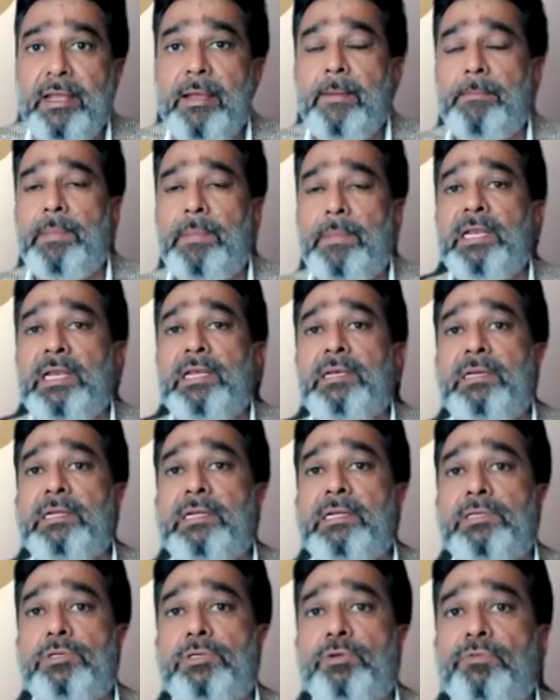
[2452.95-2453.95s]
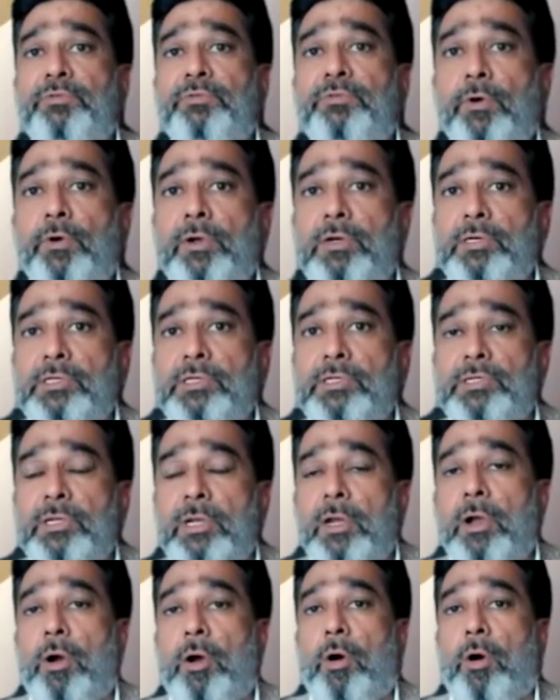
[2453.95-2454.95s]
but it needs to focus
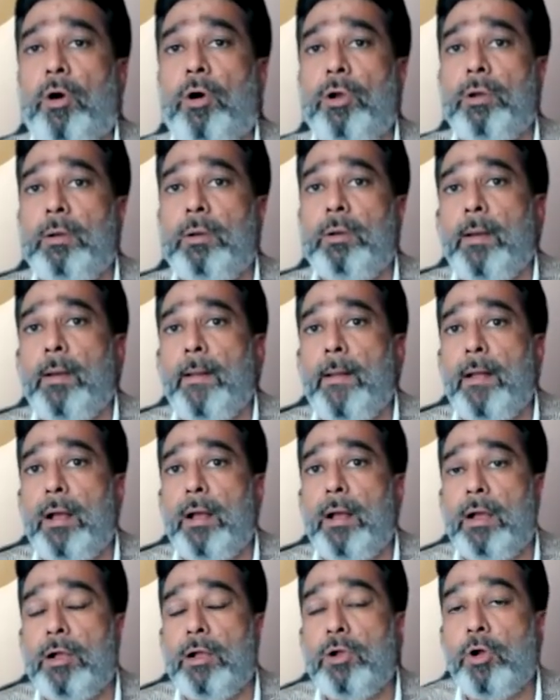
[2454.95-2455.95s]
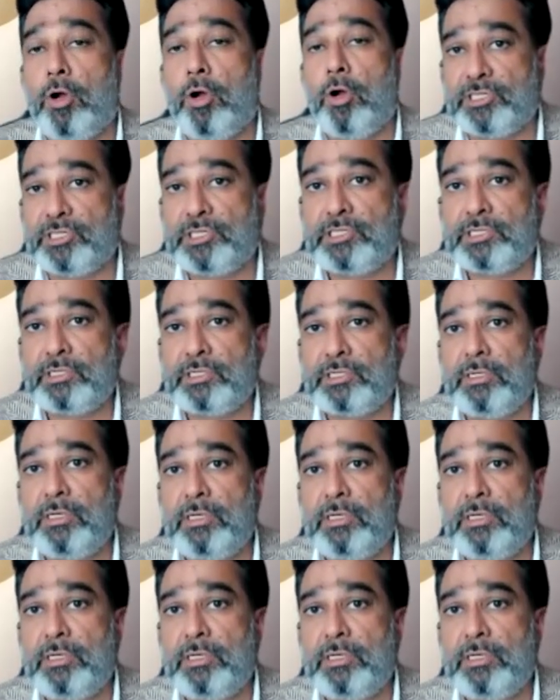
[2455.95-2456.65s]
on costs,